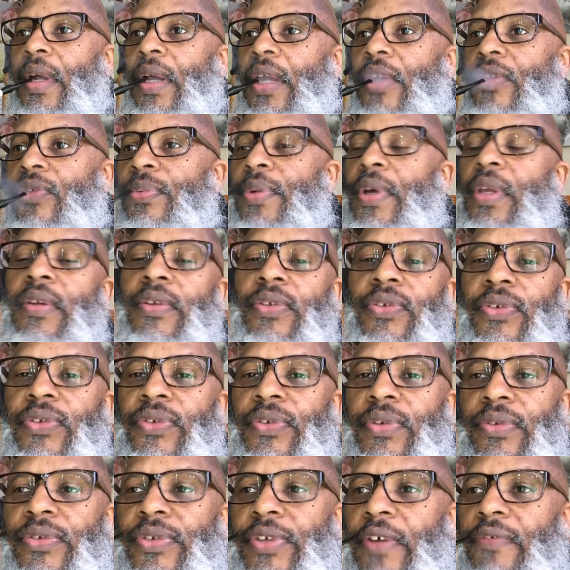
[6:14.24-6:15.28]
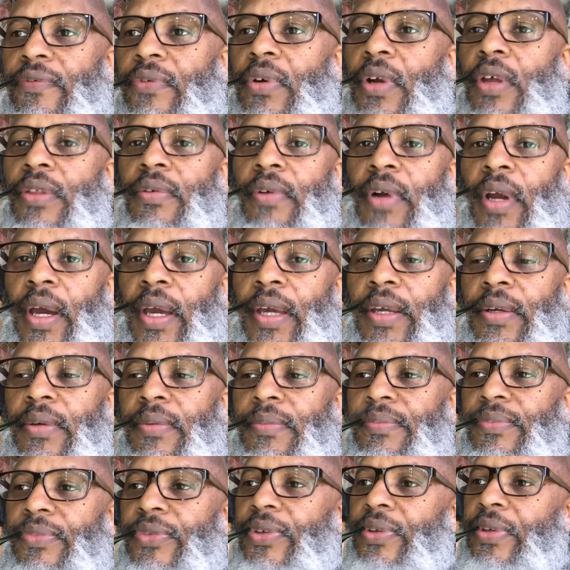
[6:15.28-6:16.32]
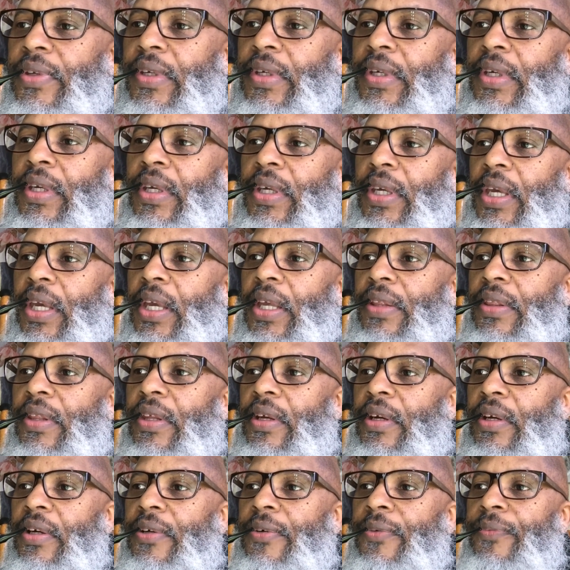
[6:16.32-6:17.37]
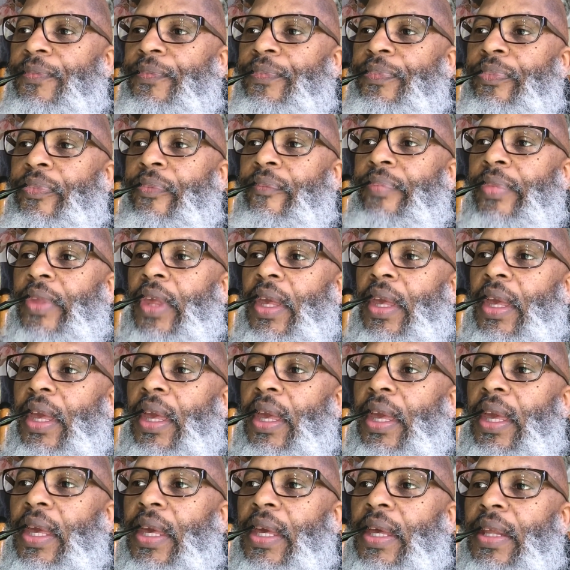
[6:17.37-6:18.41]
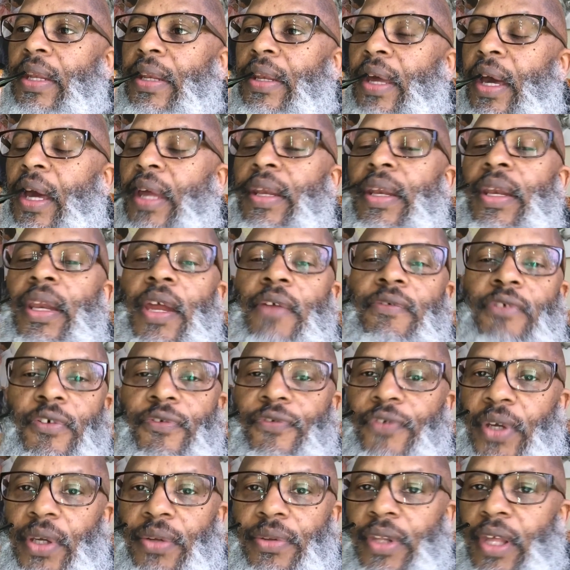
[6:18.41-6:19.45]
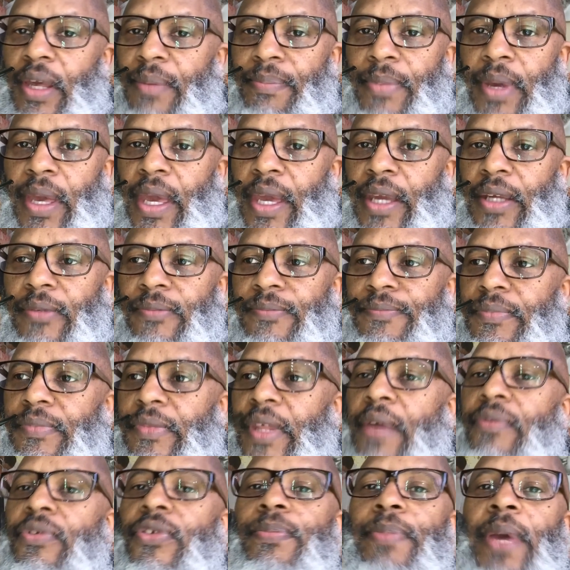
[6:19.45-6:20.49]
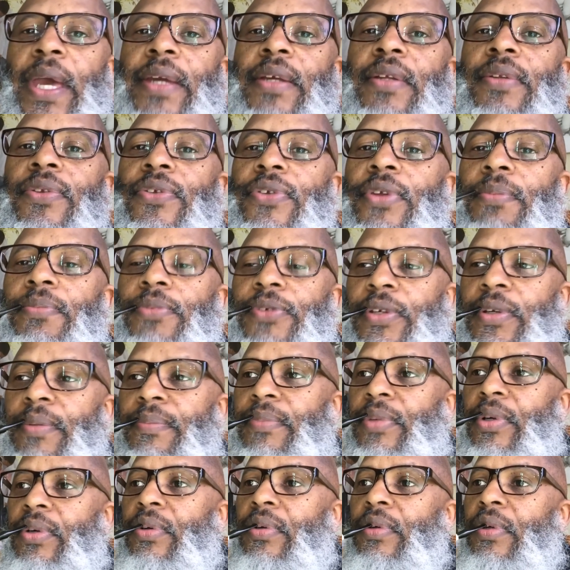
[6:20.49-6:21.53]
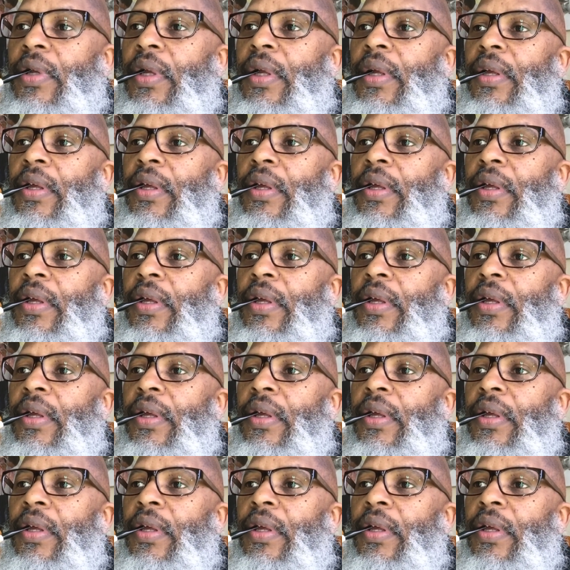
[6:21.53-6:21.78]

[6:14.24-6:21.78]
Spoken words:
as well as several other items in there. And I never found that bag. That was back in September.